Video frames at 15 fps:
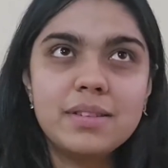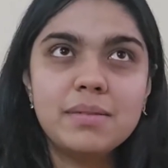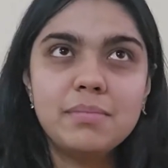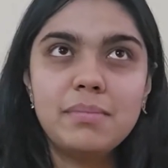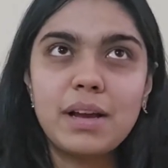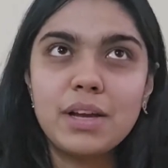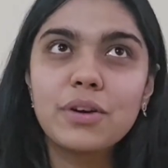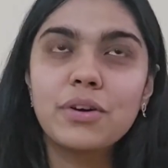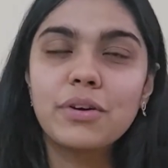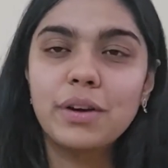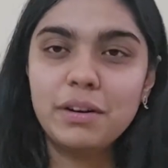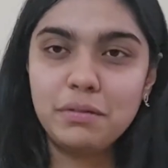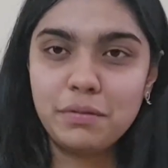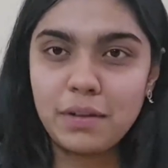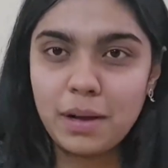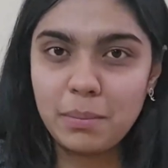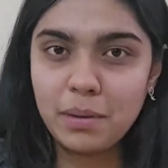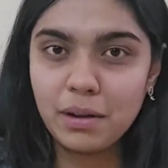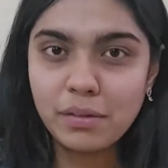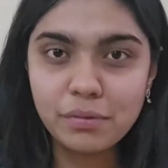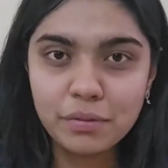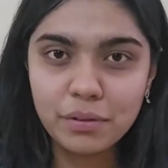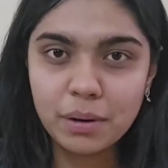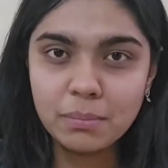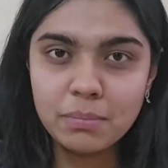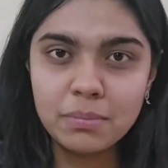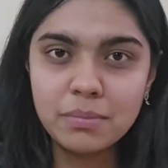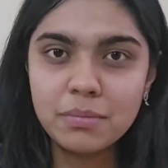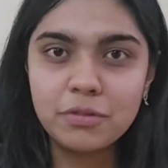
Micro and Pharma from